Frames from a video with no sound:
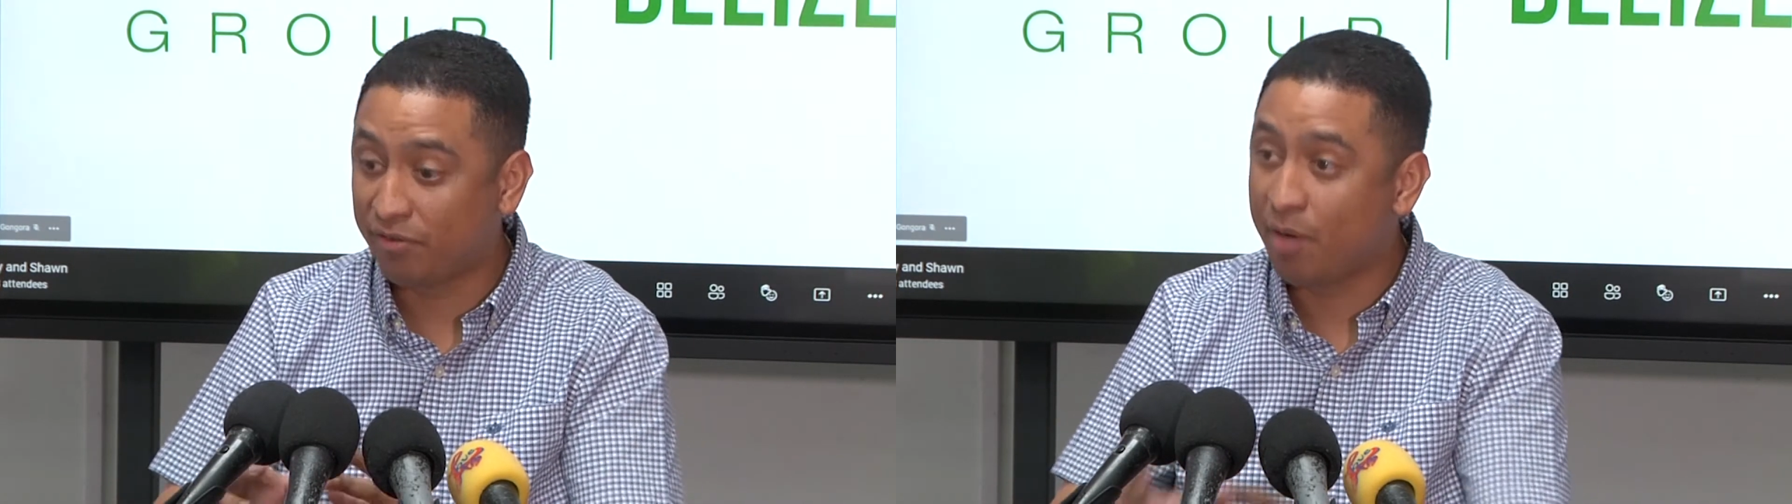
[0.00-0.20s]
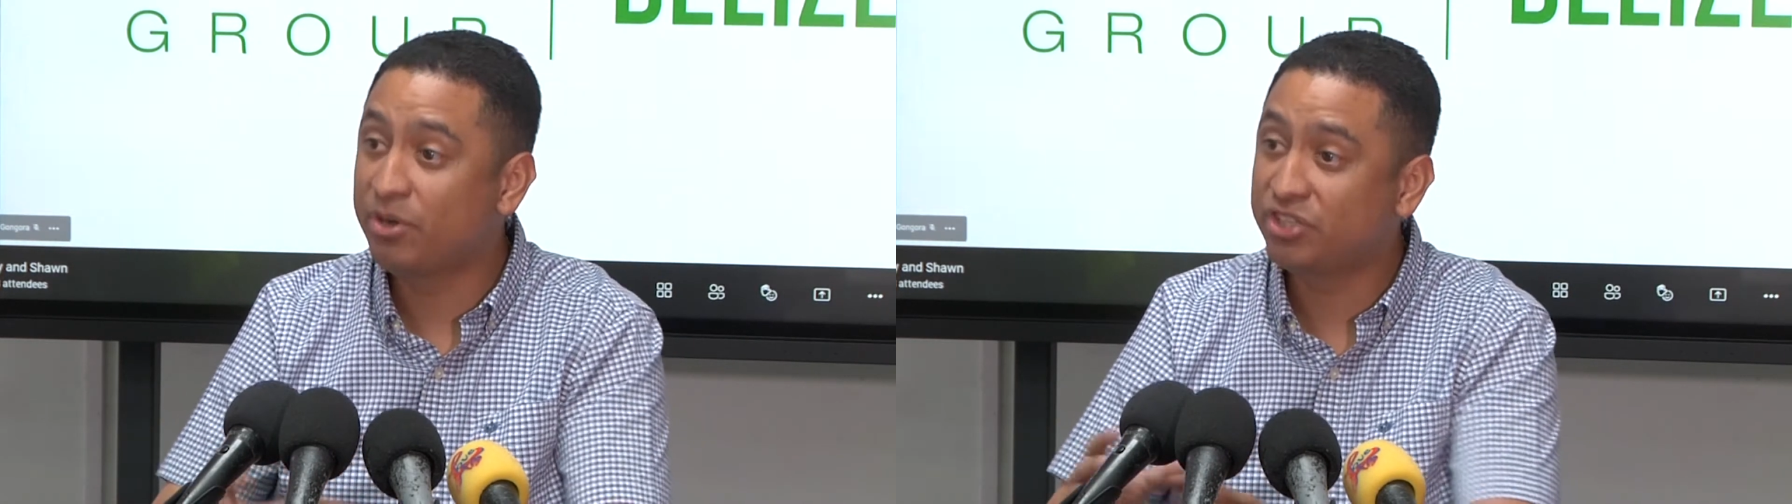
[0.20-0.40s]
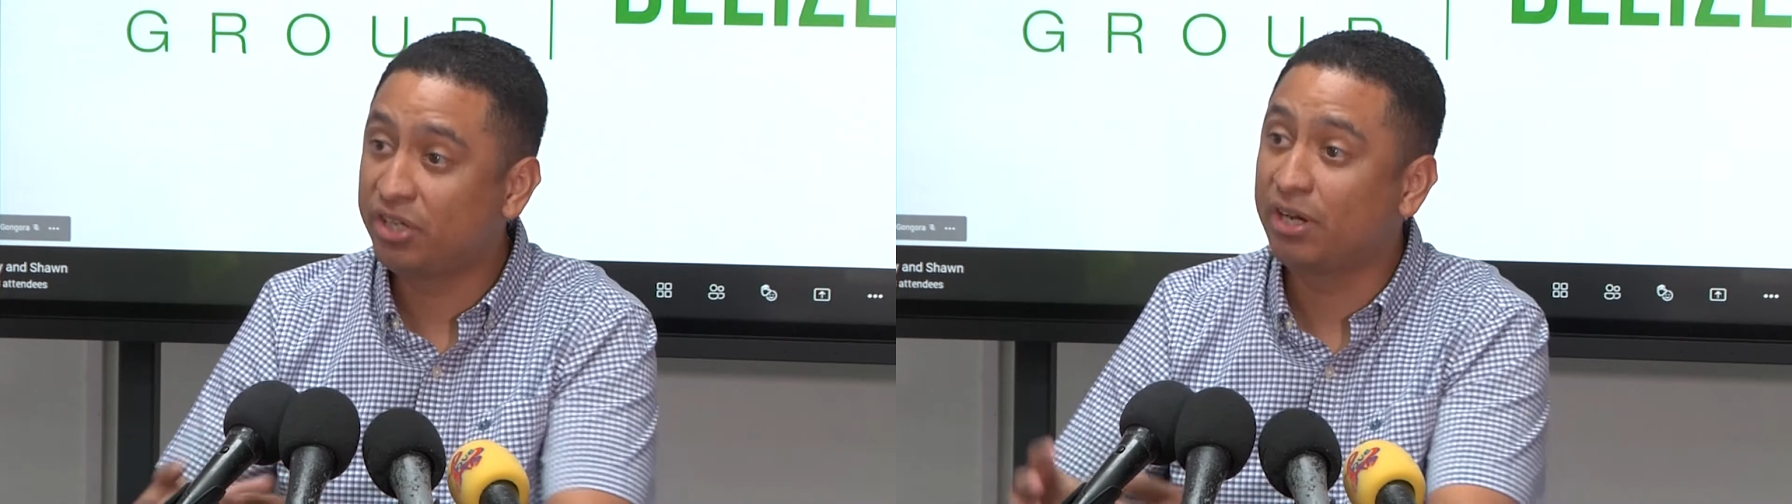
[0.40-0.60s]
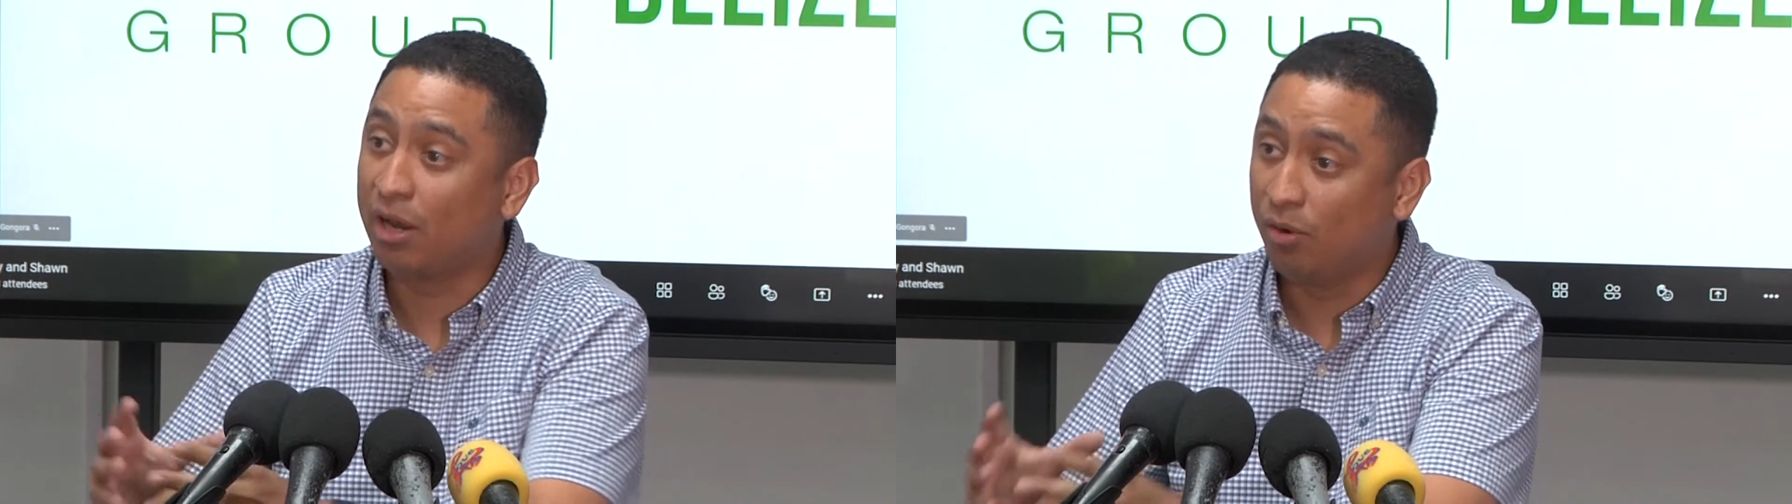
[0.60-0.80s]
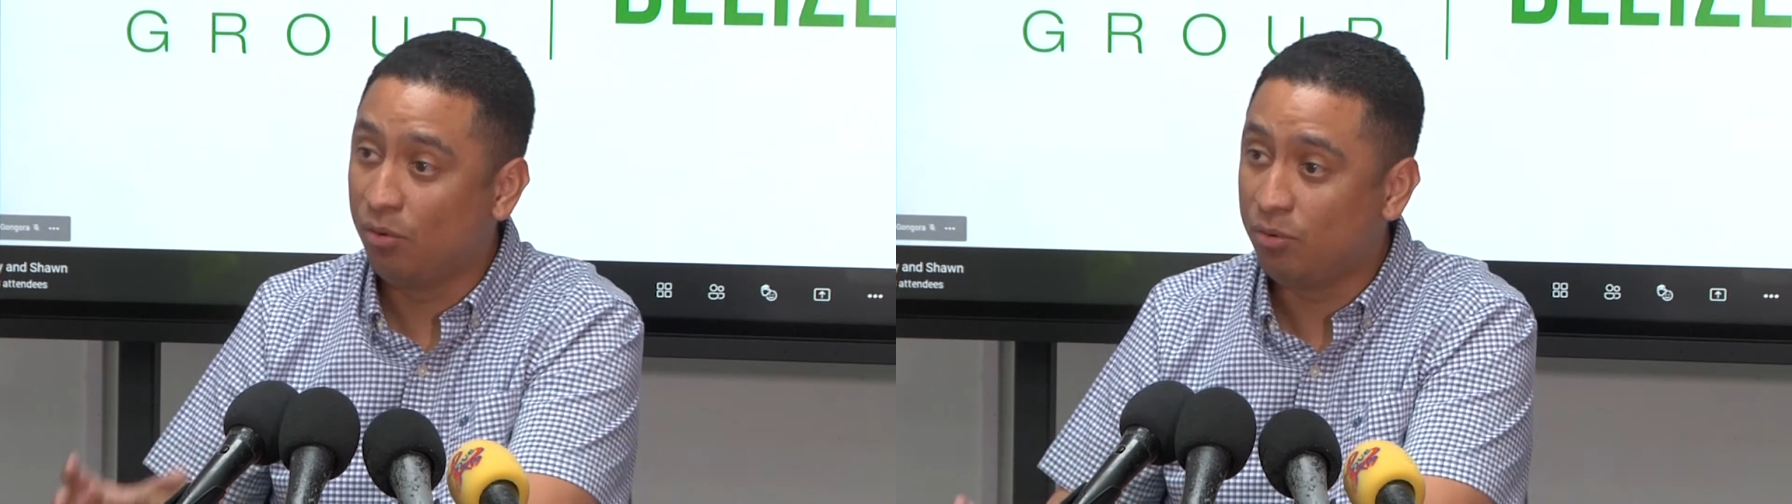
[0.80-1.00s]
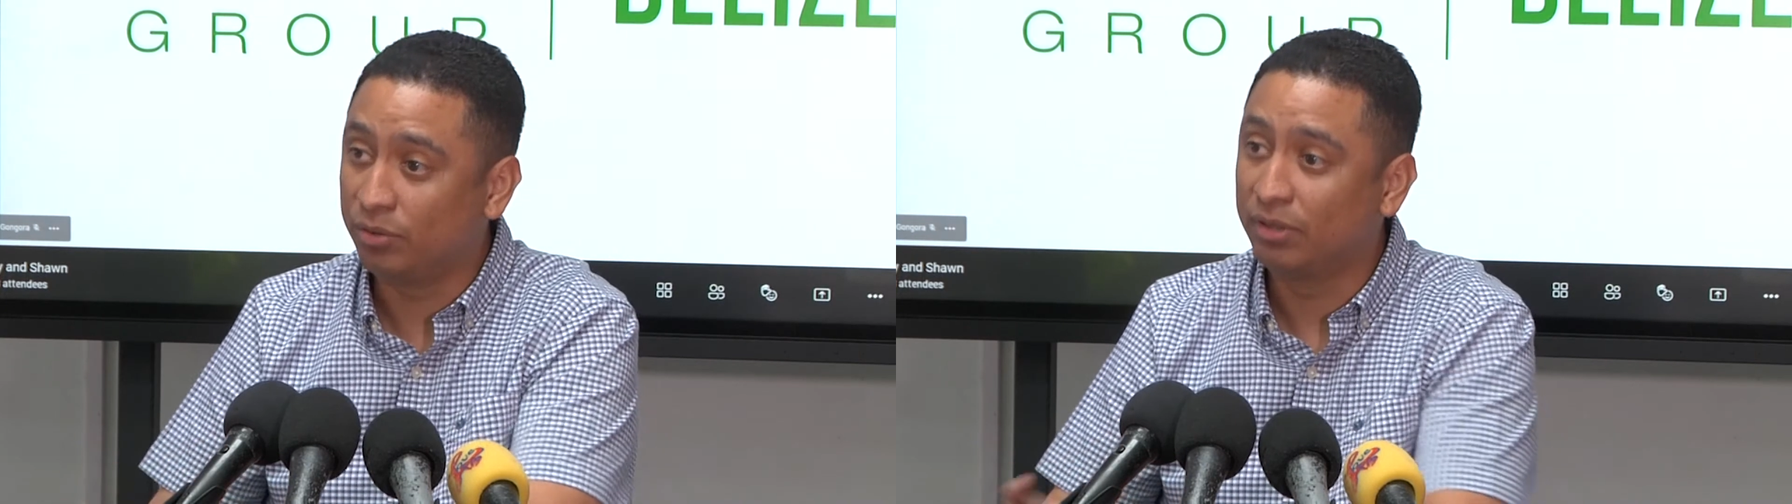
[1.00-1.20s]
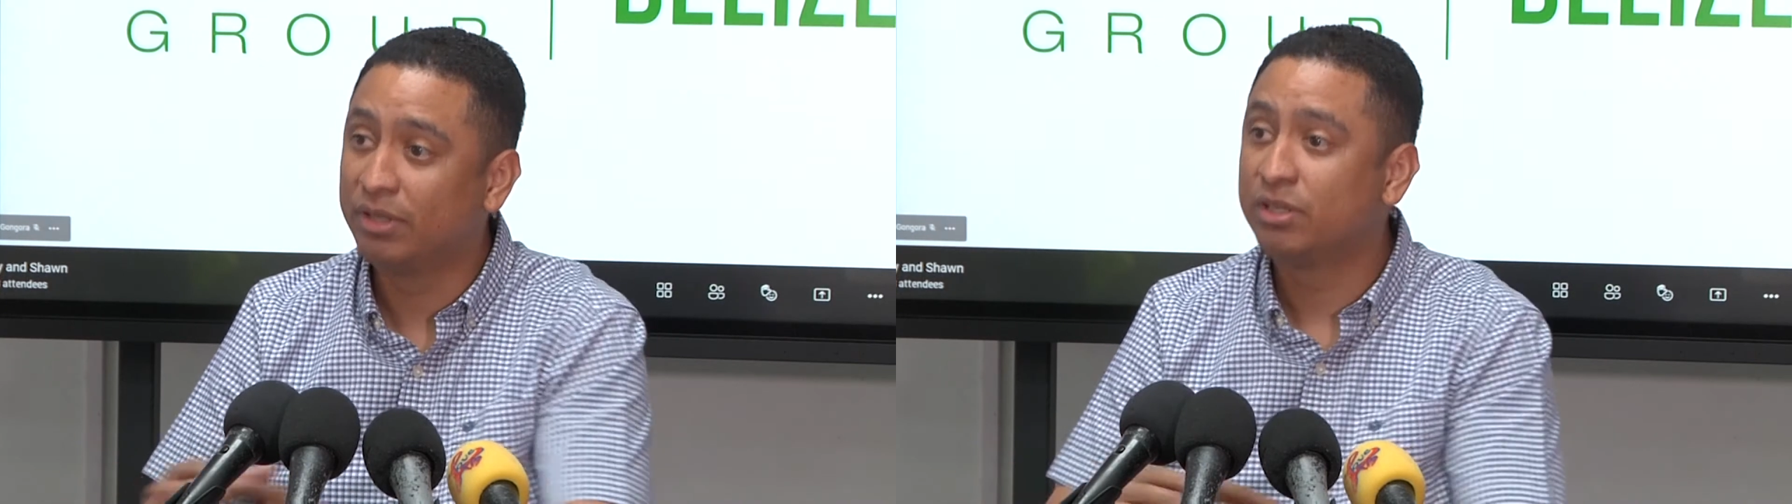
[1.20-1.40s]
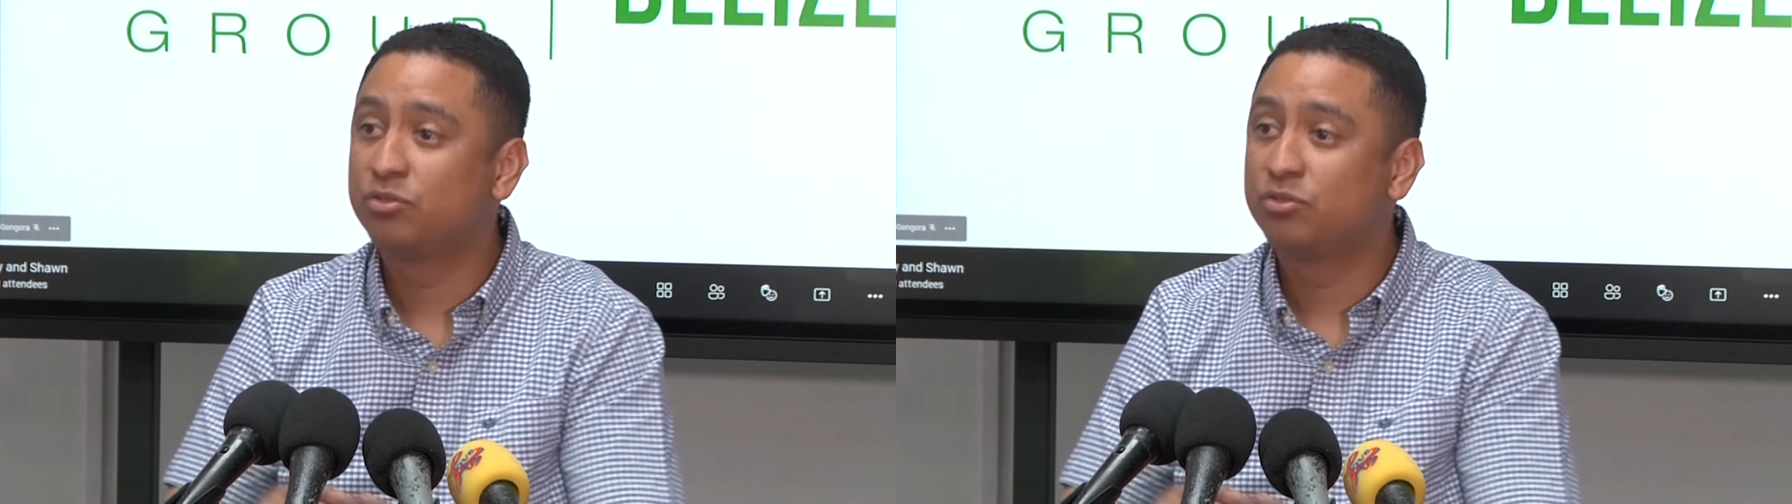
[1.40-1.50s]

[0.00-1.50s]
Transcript: farmers shared alone